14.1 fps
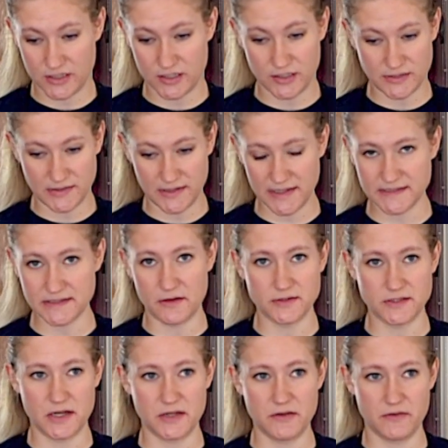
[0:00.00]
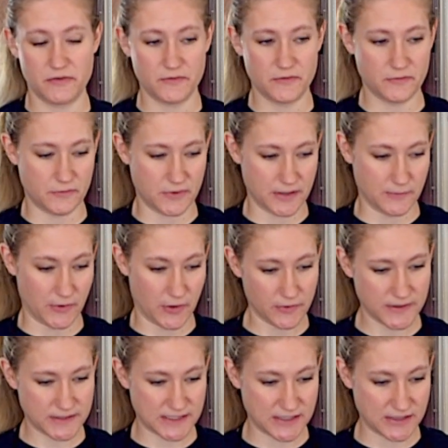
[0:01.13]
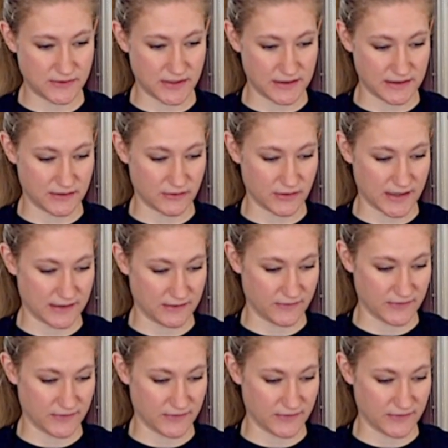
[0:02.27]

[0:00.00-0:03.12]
so I guess I'll talk you through what I'm going to do, and then I'll kind of